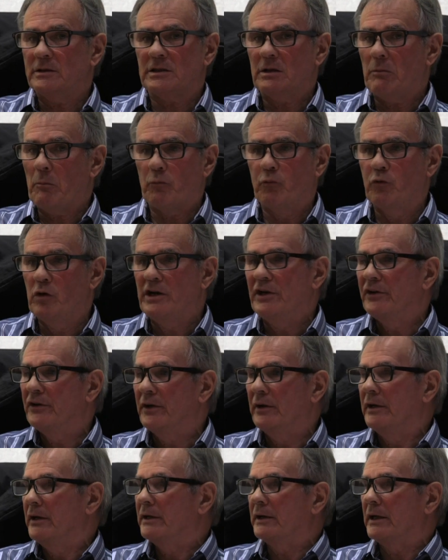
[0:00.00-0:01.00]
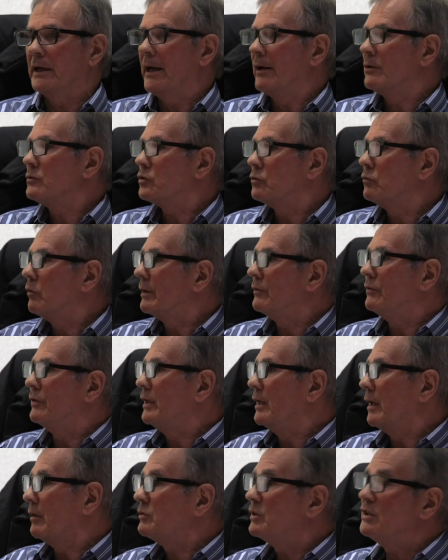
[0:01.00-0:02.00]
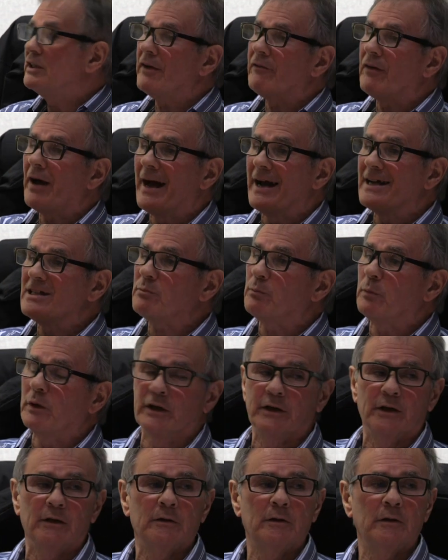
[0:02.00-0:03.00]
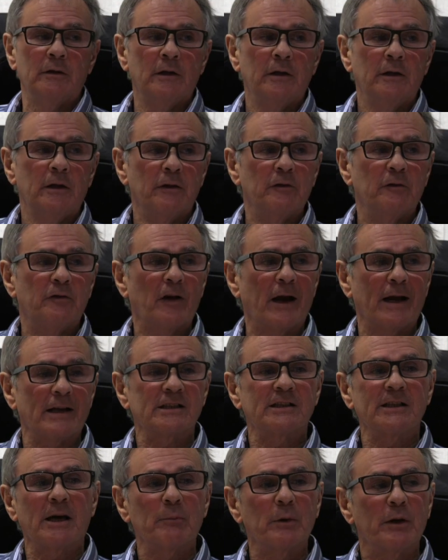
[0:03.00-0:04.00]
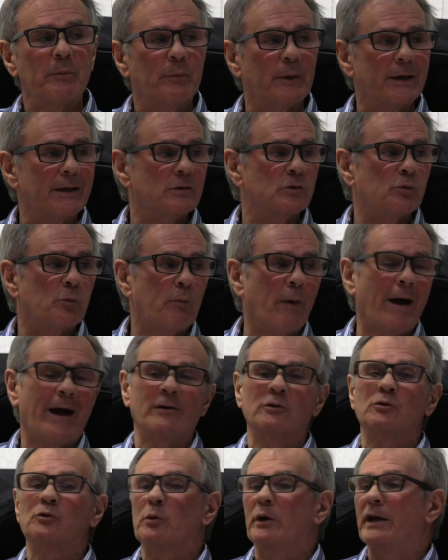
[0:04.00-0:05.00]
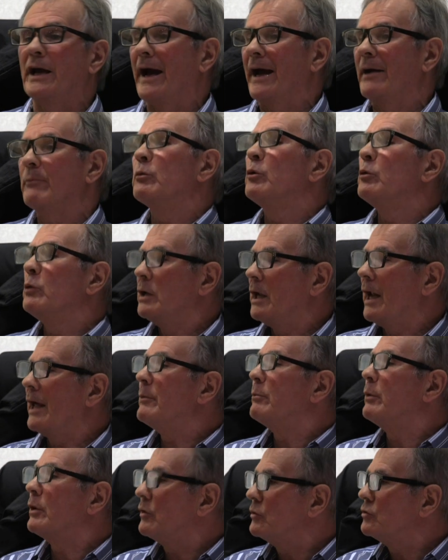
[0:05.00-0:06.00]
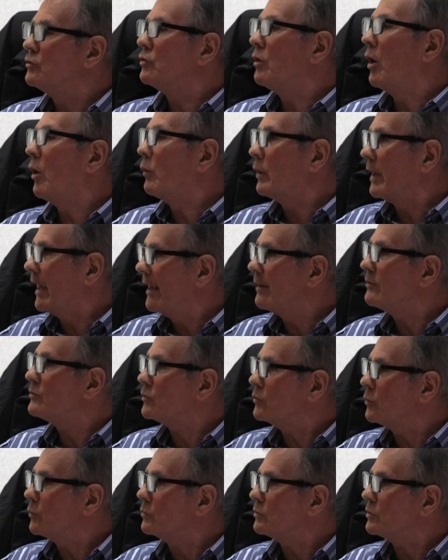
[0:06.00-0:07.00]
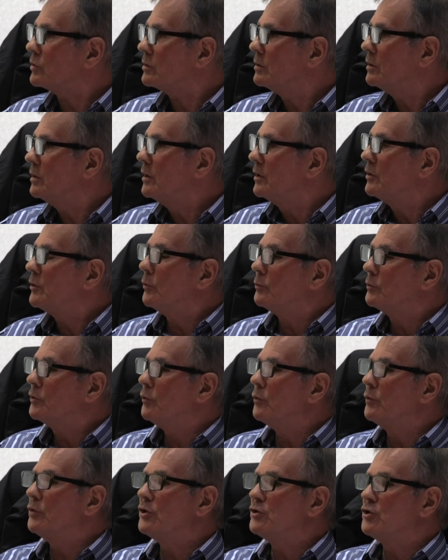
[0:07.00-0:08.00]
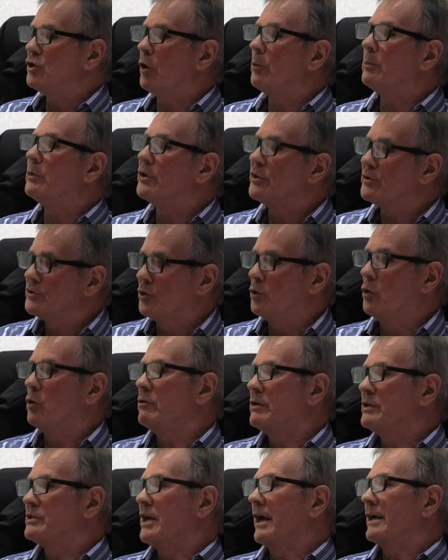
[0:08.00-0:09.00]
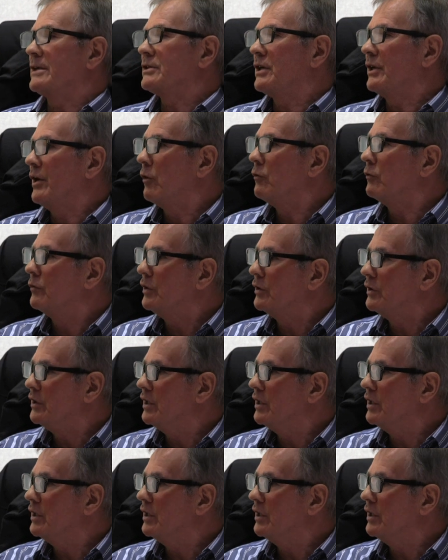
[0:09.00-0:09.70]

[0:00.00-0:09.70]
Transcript: It's not brilliant in council-run DLOs, never has been. In fact, some of the biggest battles we have were the Labour-controlled councils that were doing the job of the Tories, actually, over the